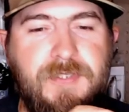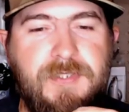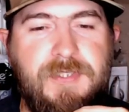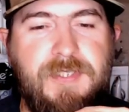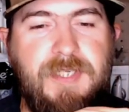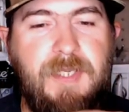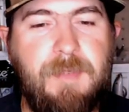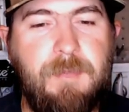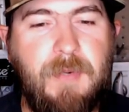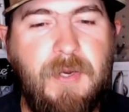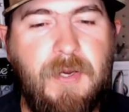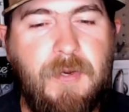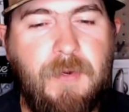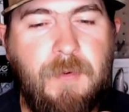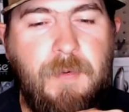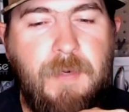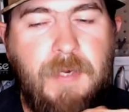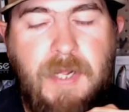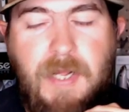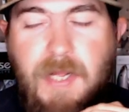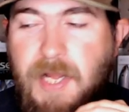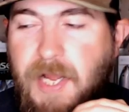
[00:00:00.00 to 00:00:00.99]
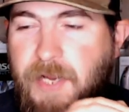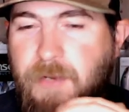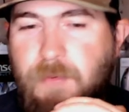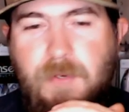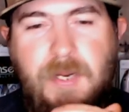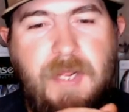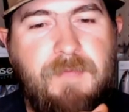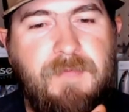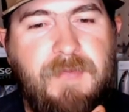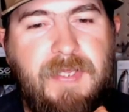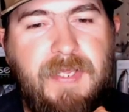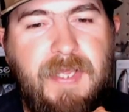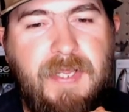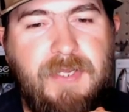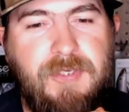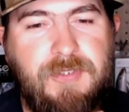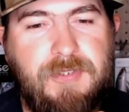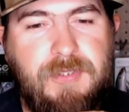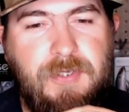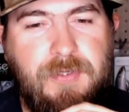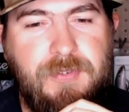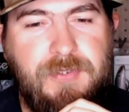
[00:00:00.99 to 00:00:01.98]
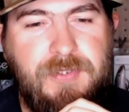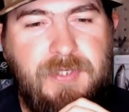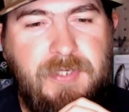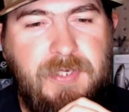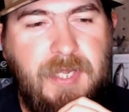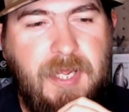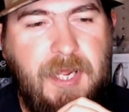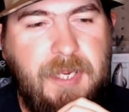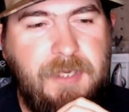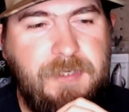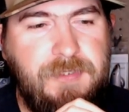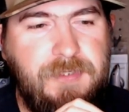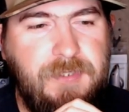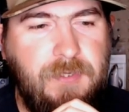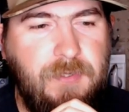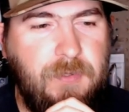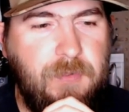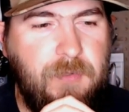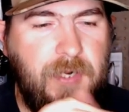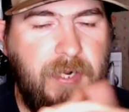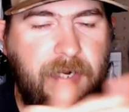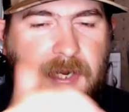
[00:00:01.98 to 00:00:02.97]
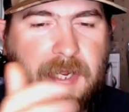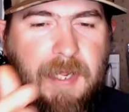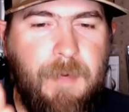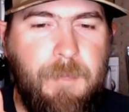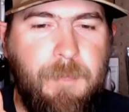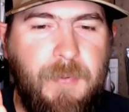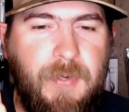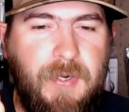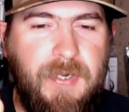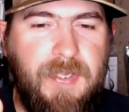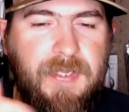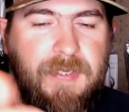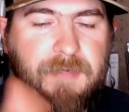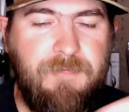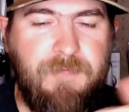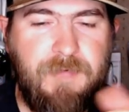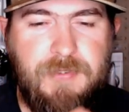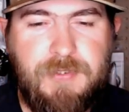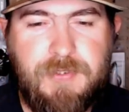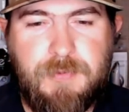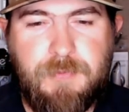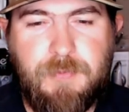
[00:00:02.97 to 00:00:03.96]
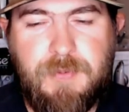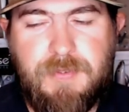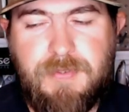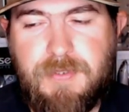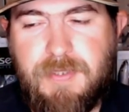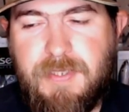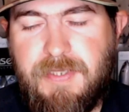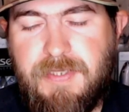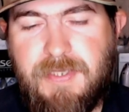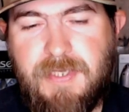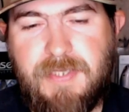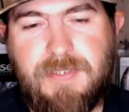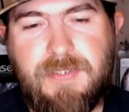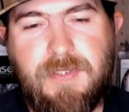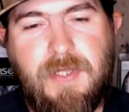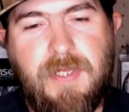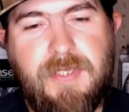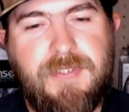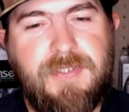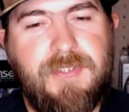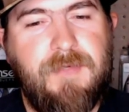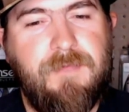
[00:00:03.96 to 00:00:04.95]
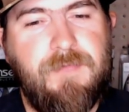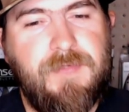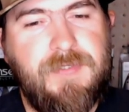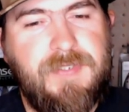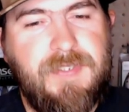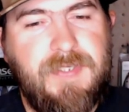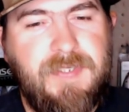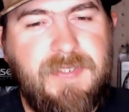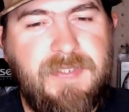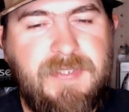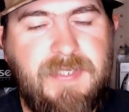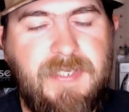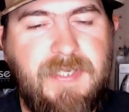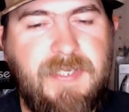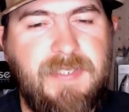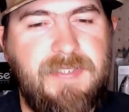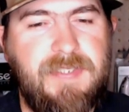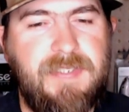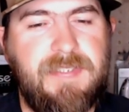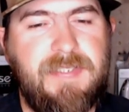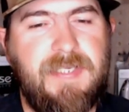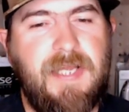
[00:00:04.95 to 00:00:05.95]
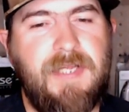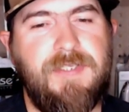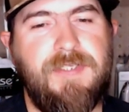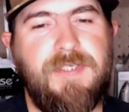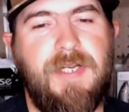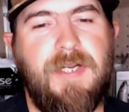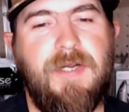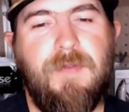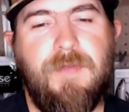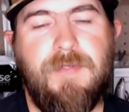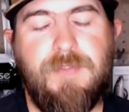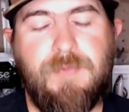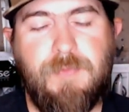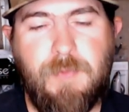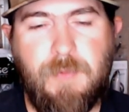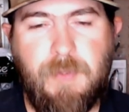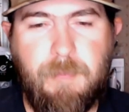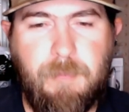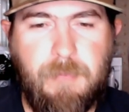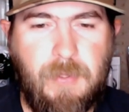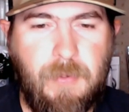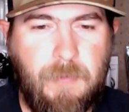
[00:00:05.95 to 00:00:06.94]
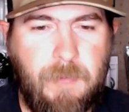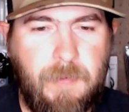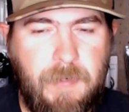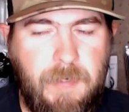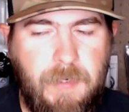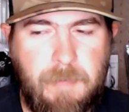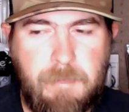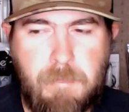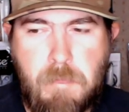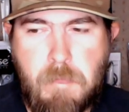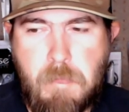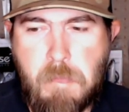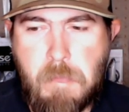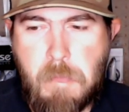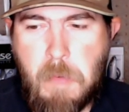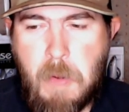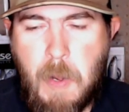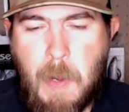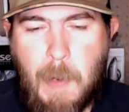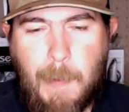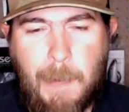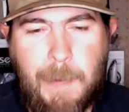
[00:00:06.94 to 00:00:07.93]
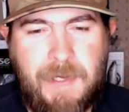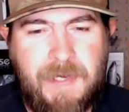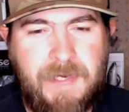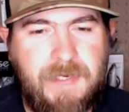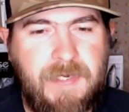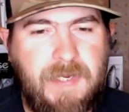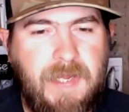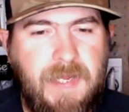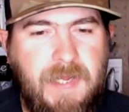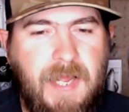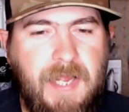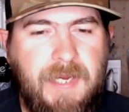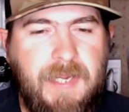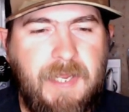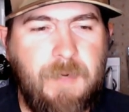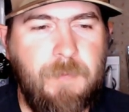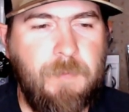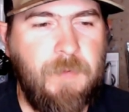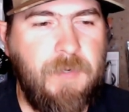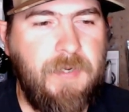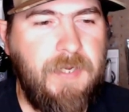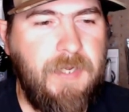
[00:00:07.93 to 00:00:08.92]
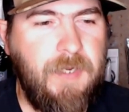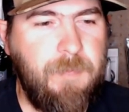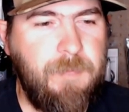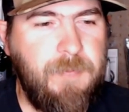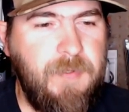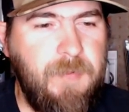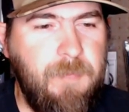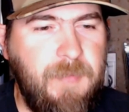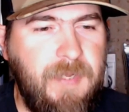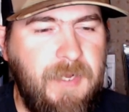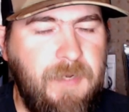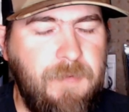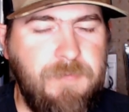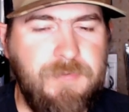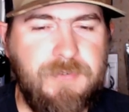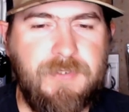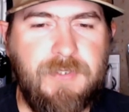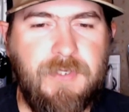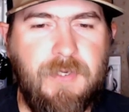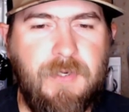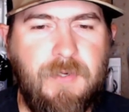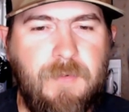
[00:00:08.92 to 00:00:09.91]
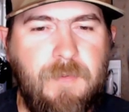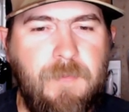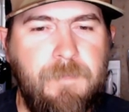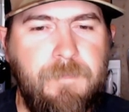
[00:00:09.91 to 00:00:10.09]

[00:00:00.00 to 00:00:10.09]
Debo. I'm going to have a guest Thursday night. So I got a buddy. He fishes with, he does a lot of stuff with Sixth Sense. He's got a channel that's really blowing up. And uh, I kind of want to help him out. So